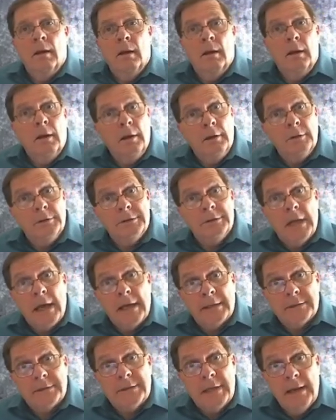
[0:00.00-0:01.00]
Here's
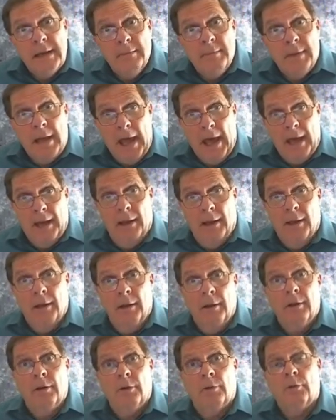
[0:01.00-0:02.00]
that same data
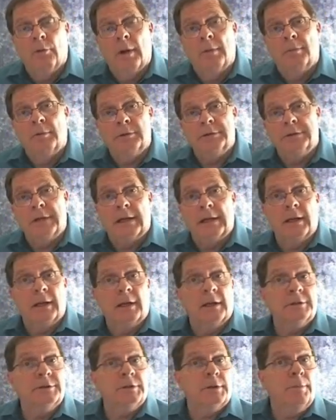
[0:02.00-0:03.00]
represented
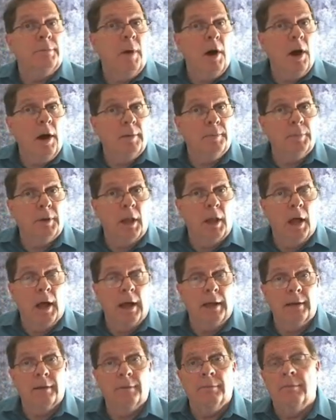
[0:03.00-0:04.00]
as a bar
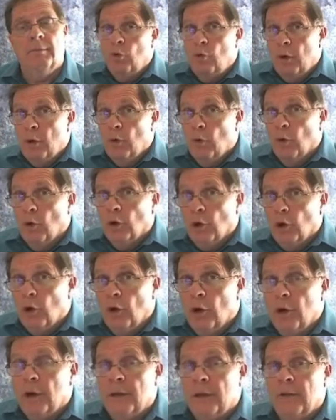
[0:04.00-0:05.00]
plot. We will
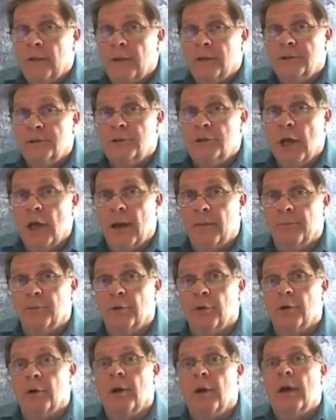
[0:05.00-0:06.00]
learn in this
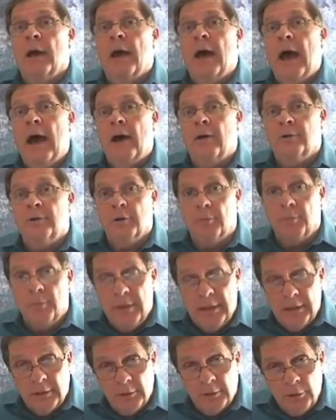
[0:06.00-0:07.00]
chapter how to
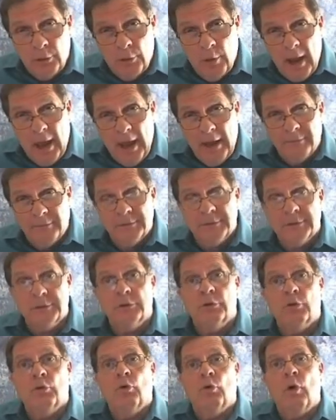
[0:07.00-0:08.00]
build graphs,
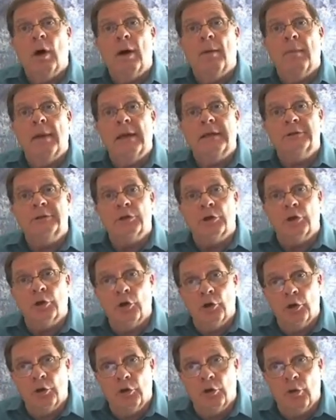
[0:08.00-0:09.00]
what makes a
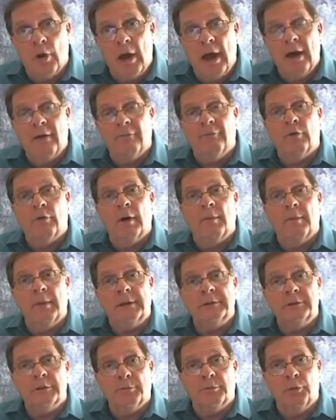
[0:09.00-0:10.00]
good graph, what
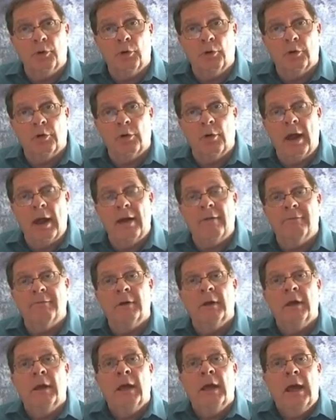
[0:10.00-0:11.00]
makes a poor graph,
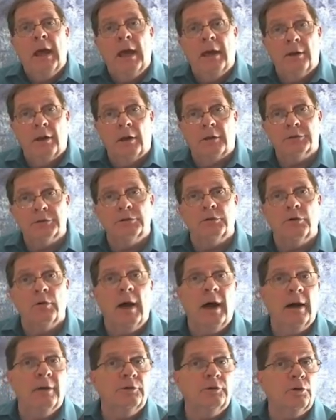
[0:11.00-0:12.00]
and also
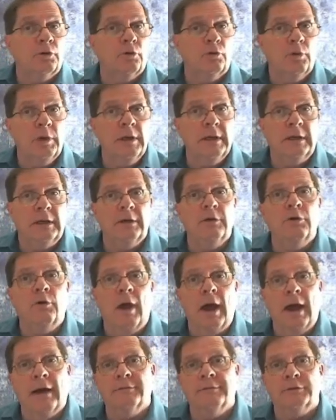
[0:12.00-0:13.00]
how to read
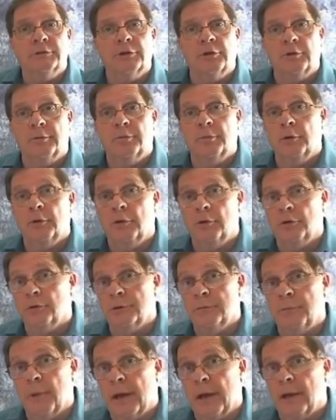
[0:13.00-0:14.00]
graphs that are
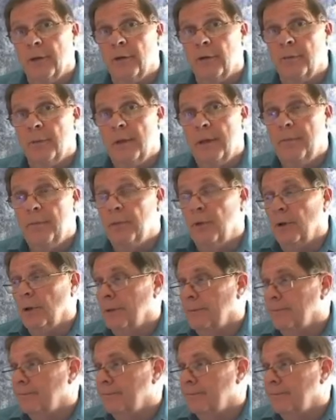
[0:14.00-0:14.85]
produced by other people.